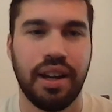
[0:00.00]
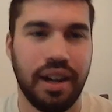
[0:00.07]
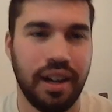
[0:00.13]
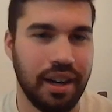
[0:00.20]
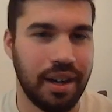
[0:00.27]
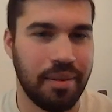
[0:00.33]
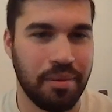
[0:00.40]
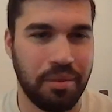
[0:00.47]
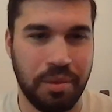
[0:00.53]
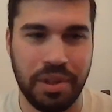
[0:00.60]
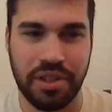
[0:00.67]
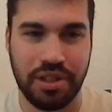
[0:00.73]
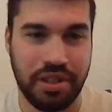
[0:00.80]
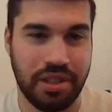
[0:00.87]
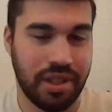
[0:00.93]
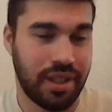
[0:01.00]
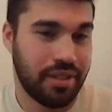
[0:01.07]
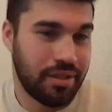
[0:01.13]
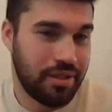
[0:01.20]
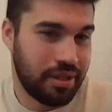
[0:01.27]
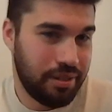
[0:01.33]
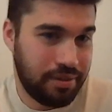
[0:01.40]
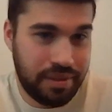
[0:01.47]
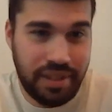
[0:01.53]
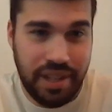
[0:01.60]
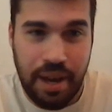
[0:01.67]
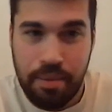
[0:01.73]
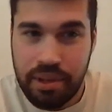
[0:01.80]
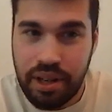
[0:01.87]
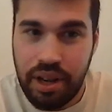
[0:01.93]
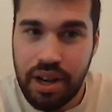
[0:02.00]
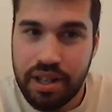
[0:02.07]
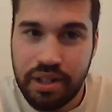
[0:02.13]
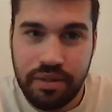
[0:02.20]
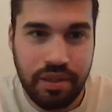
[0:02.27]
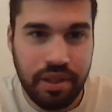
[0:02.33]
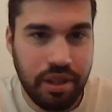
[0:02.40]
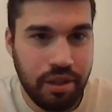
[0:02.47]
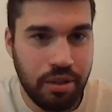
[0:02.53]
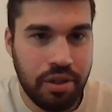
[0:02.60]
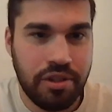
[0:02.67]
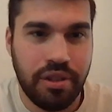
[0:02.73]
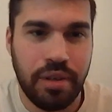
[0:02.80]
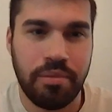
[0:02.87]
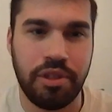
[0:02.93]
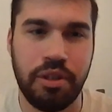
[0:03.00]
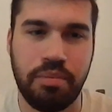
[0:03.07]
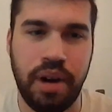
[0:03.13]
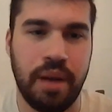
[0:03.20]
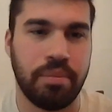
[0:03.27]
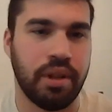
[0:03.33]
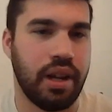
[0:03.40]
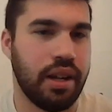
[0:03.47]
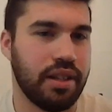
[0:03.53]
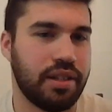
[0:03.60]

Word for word: Um, we just saw sort of sabotage of the Nord Stream two pipeline.